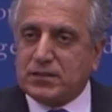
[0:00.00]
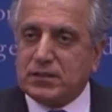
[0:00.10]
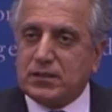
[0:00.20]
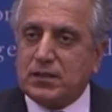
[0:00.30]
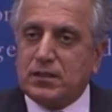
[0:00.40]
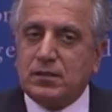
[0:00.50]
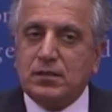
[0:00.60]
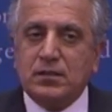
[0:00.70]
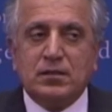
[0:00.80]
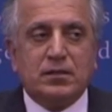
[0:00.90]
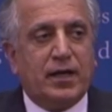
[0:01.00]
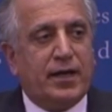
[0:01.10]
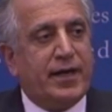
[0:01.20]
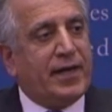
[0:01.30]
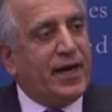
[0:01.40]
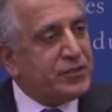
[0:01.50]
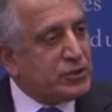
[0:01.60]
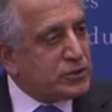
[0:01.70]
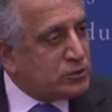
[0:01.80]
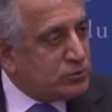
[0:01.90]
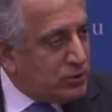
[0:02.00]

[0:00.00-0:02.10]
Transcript: and others to